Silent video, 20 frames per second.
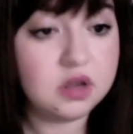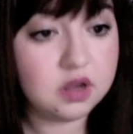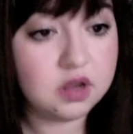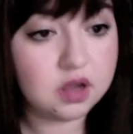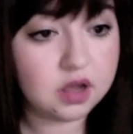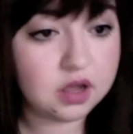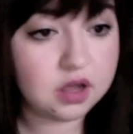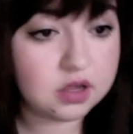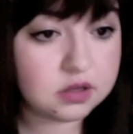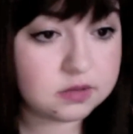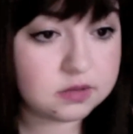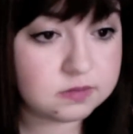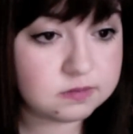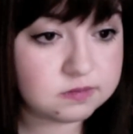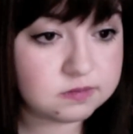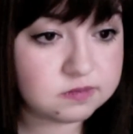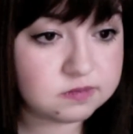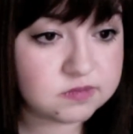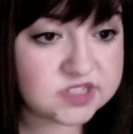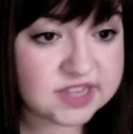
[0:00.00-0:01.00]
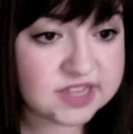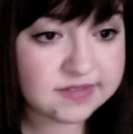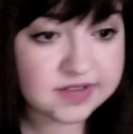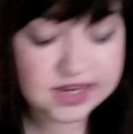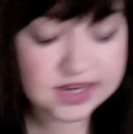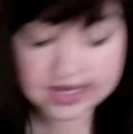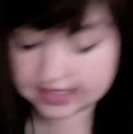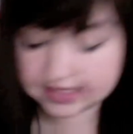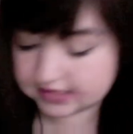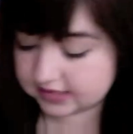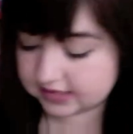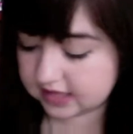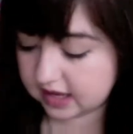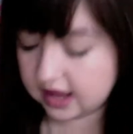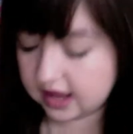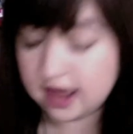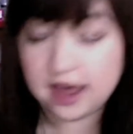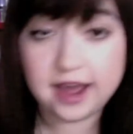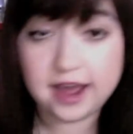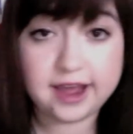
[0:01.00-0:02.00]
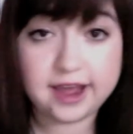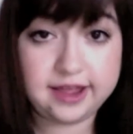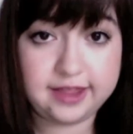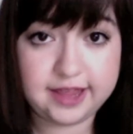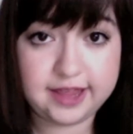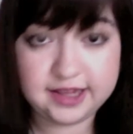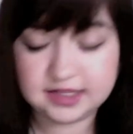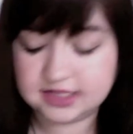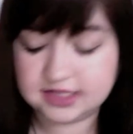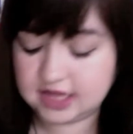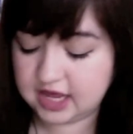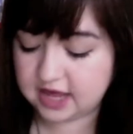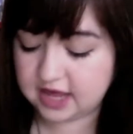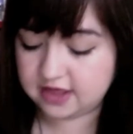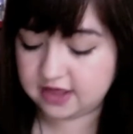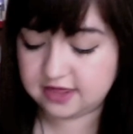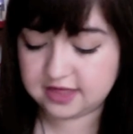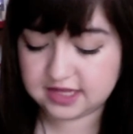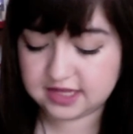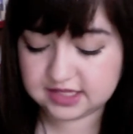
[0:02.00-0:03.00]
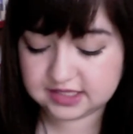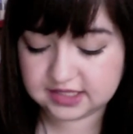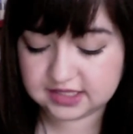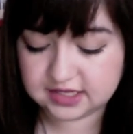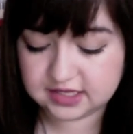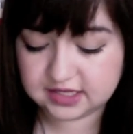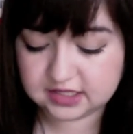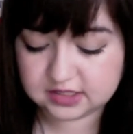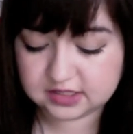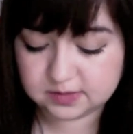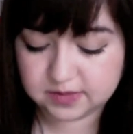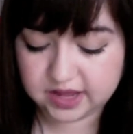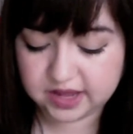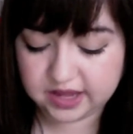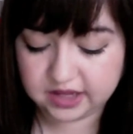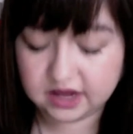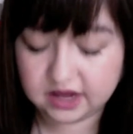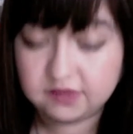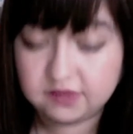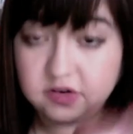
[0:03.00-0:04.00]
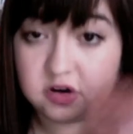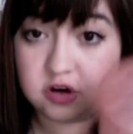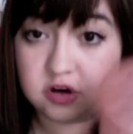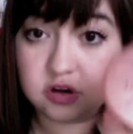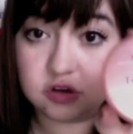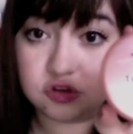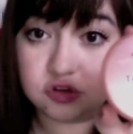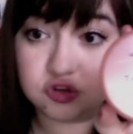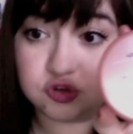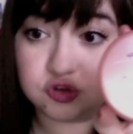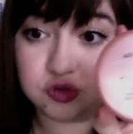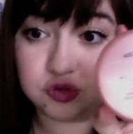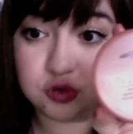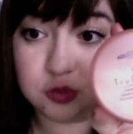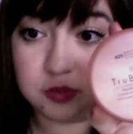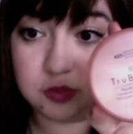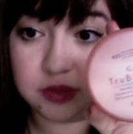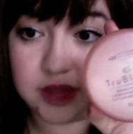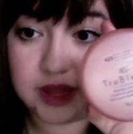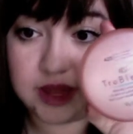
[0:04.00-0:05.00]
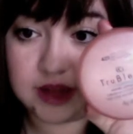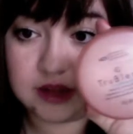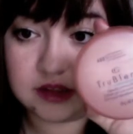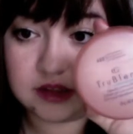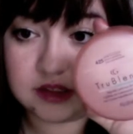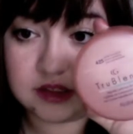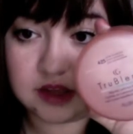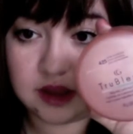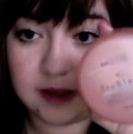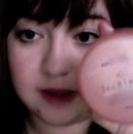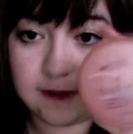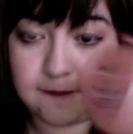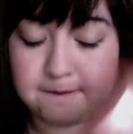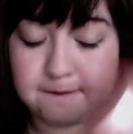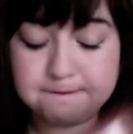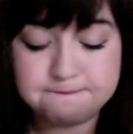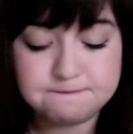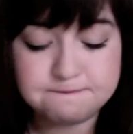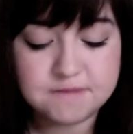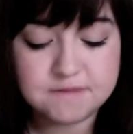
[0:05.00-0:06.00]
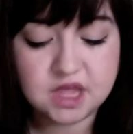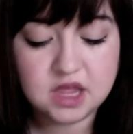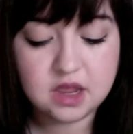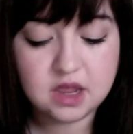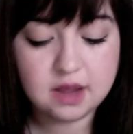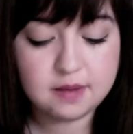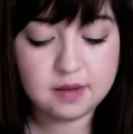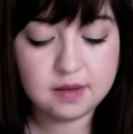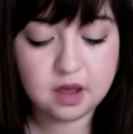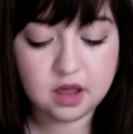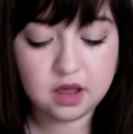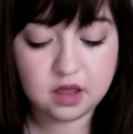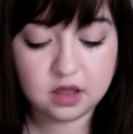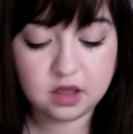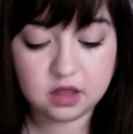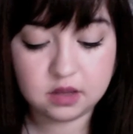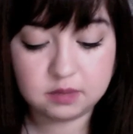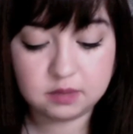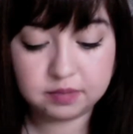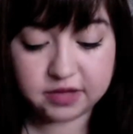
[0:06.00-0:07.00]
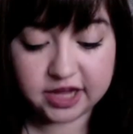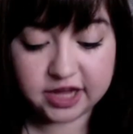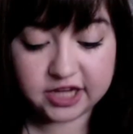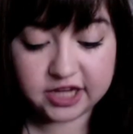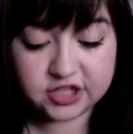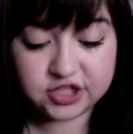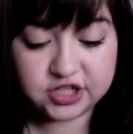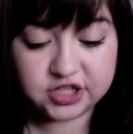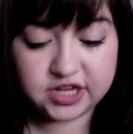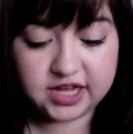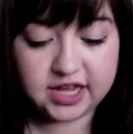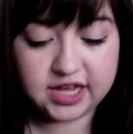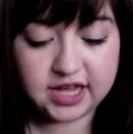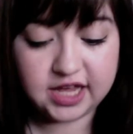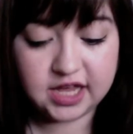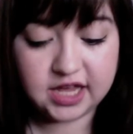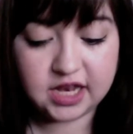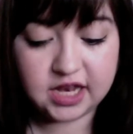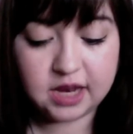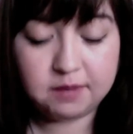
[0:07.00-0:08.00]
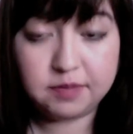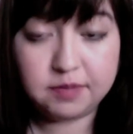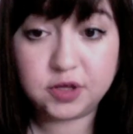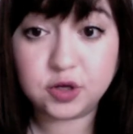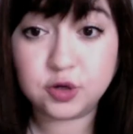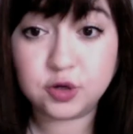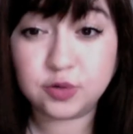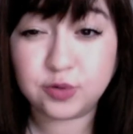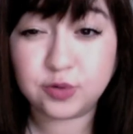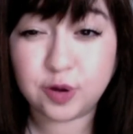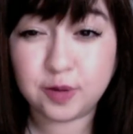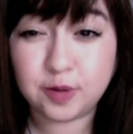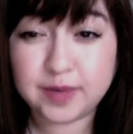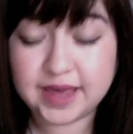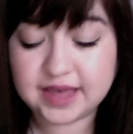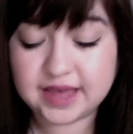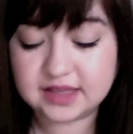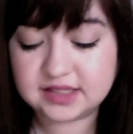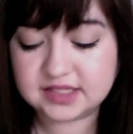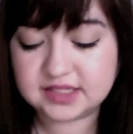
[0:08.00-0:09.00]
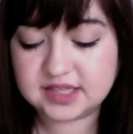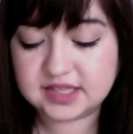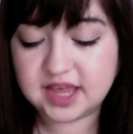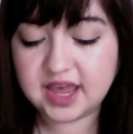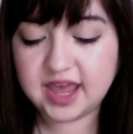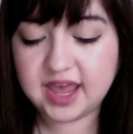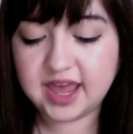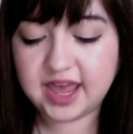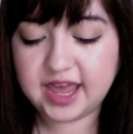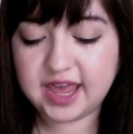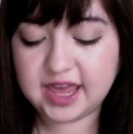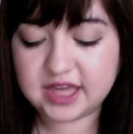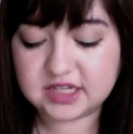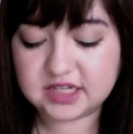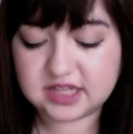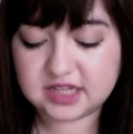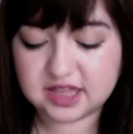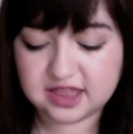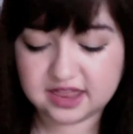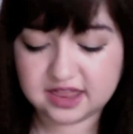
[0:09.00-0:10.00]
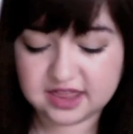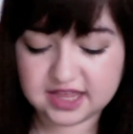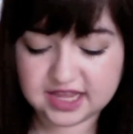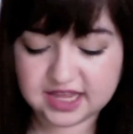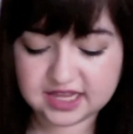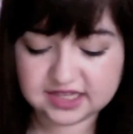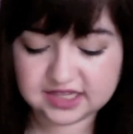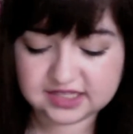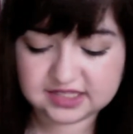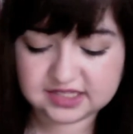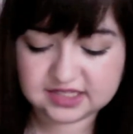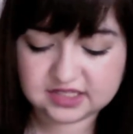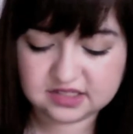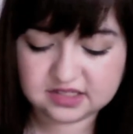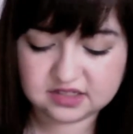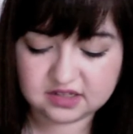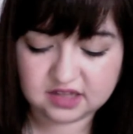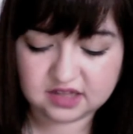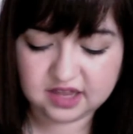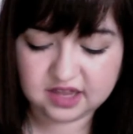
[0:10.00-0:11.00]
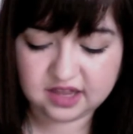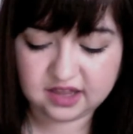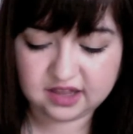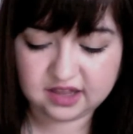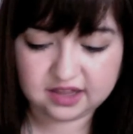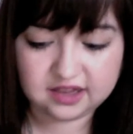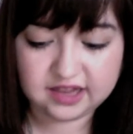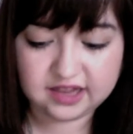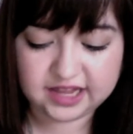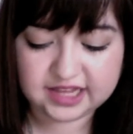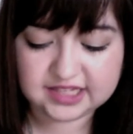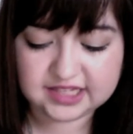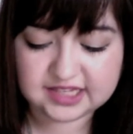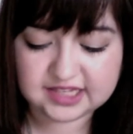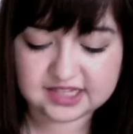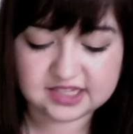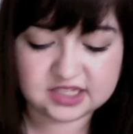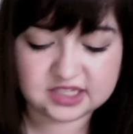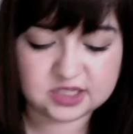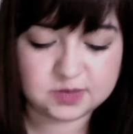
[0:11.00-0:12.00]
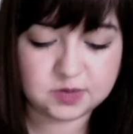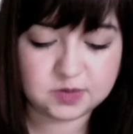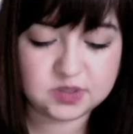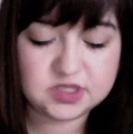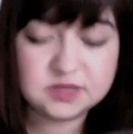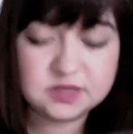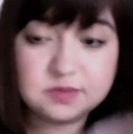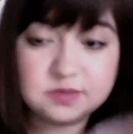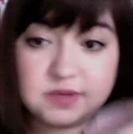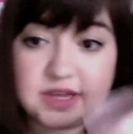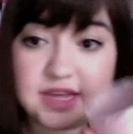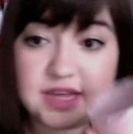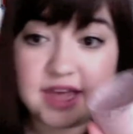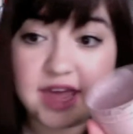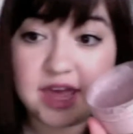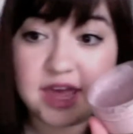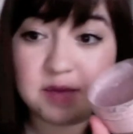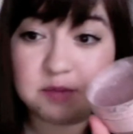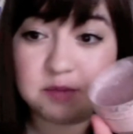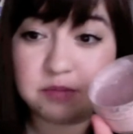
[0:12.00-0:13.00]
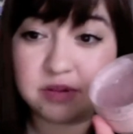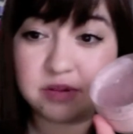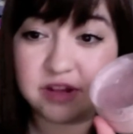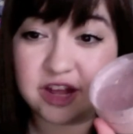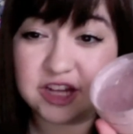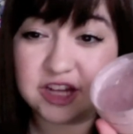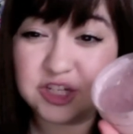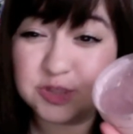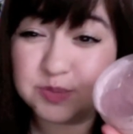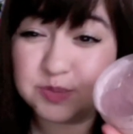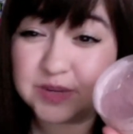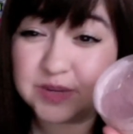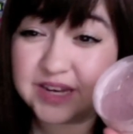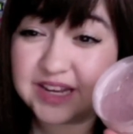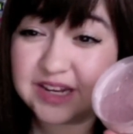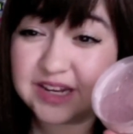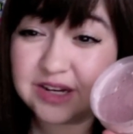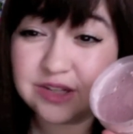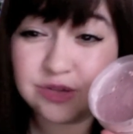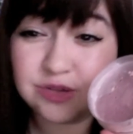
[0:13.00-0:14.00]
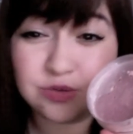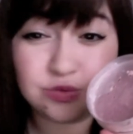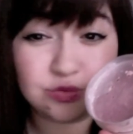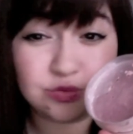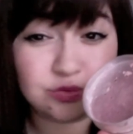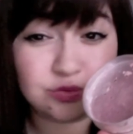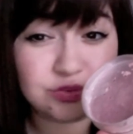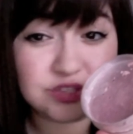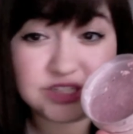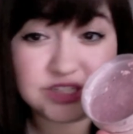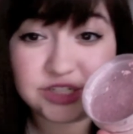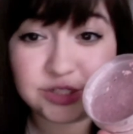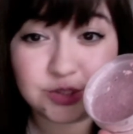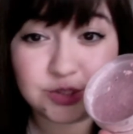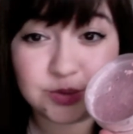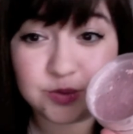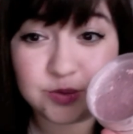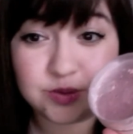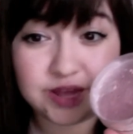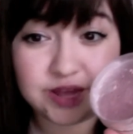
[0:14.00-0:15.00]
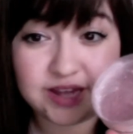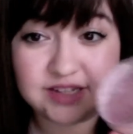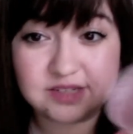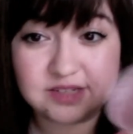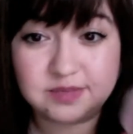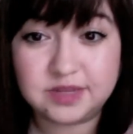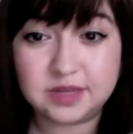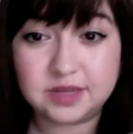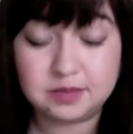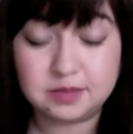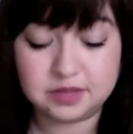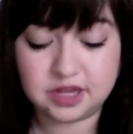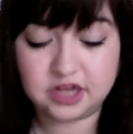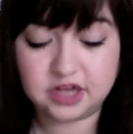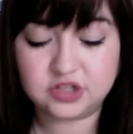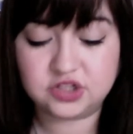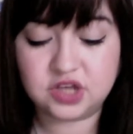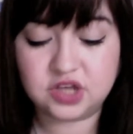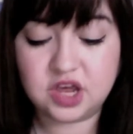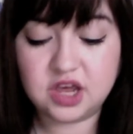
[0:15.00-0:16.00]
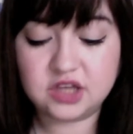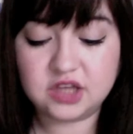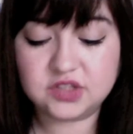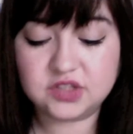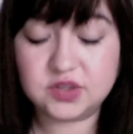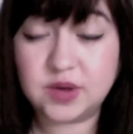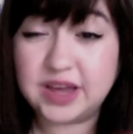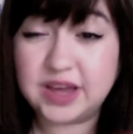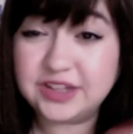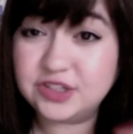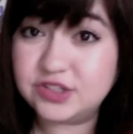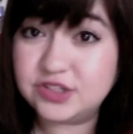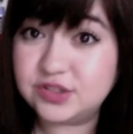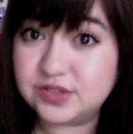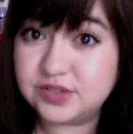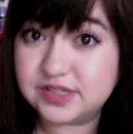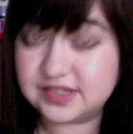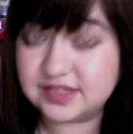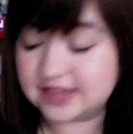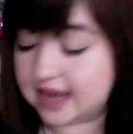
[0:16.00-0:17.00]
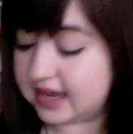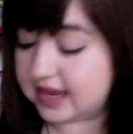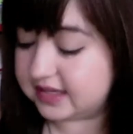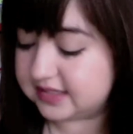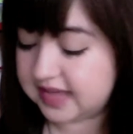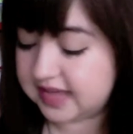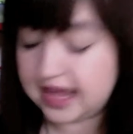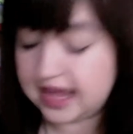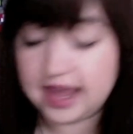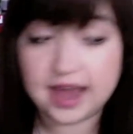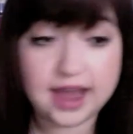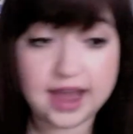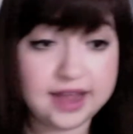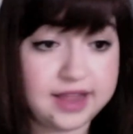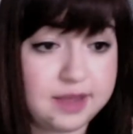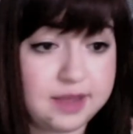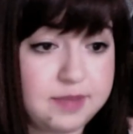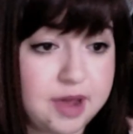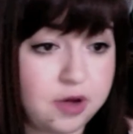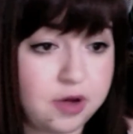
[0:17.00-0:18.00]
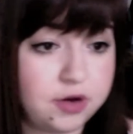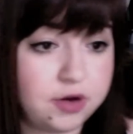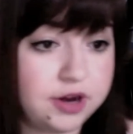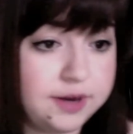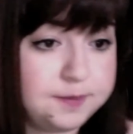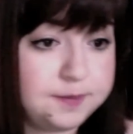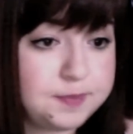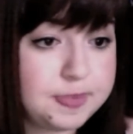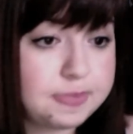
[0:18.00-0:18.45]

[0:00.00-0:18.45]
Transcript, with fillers: Um, seven is a highlight, and this is my CoverGirl True Blend um, uh, blush in Pure Romance, and this uh, like it says it's supposed to be a blush, but it is really too light to be a blush. So I just use it as a highlight powder.